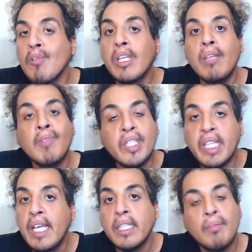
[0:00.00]
Rookie
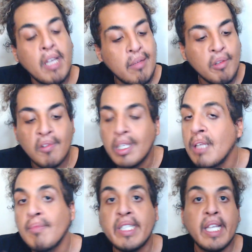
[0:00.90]
mistakes, baby.
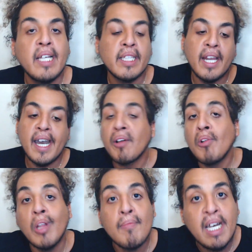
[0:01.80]
Rookie mistakes. And I got
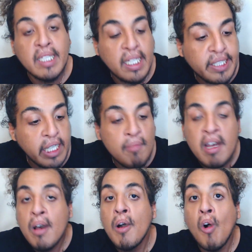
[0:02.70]
to call them as I see
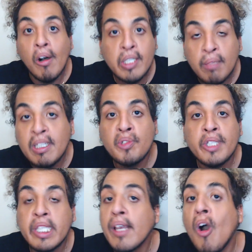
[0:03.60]
them. Awesome,
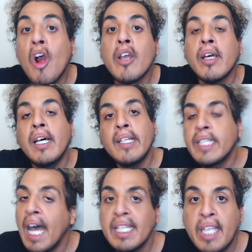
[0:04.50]
interesting arc.
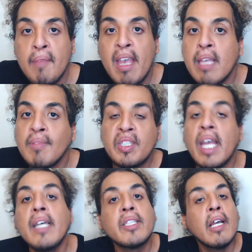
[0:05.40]
Sasuke making
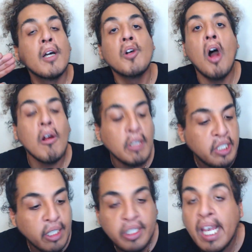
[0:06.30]
mistakes.
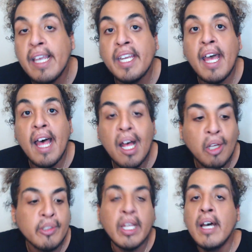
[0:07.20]
Gaara still taking
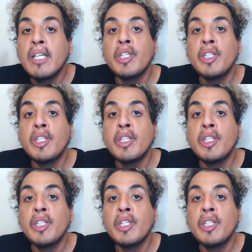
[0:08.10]
L's.